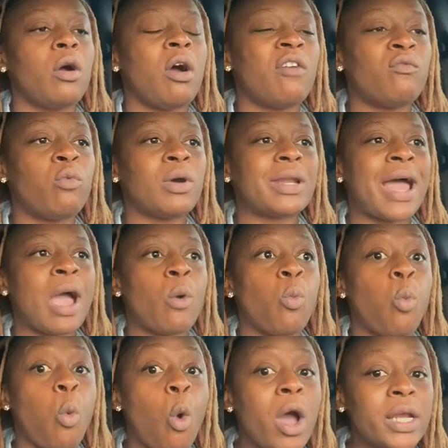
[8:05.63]
of what I
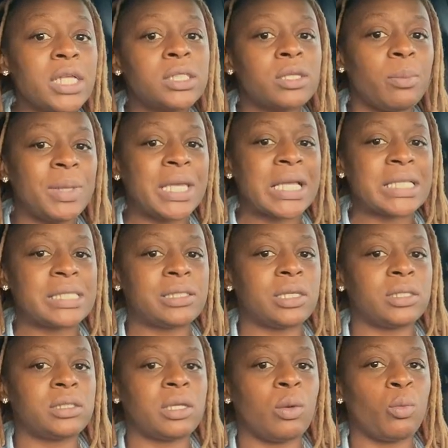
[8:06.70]
wanted to be
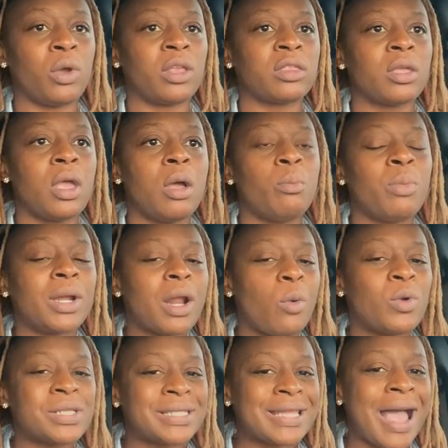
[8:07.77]
consistent with, but I
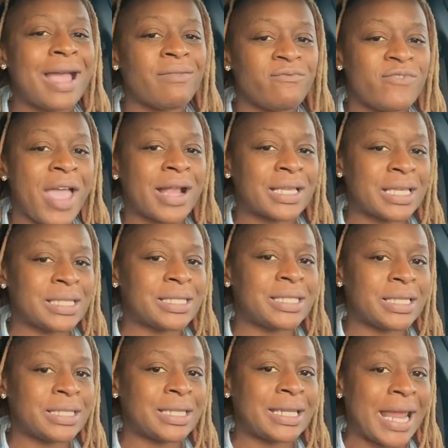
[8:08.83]
was not in fact
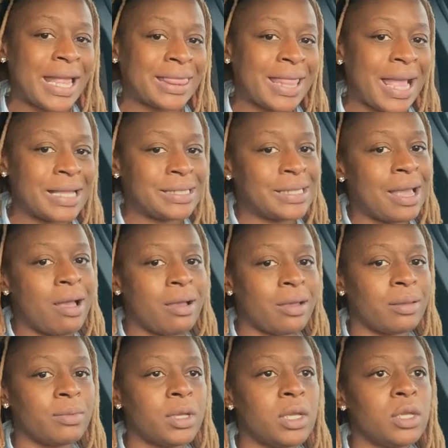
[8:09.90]
consistent at that
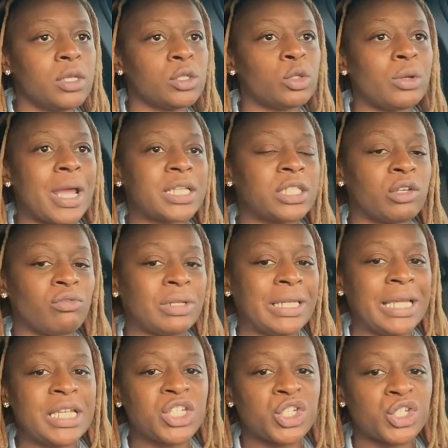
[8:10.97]
time. So as the
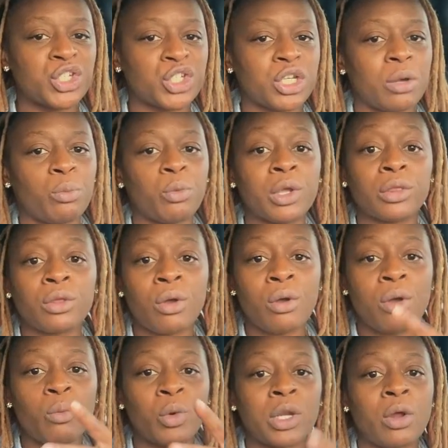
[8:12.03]
relationship went
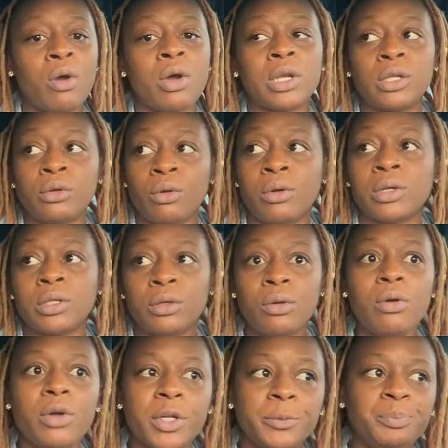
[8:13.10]
on and on and
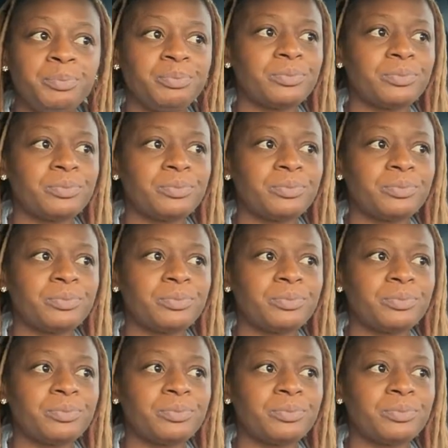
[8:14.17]
on,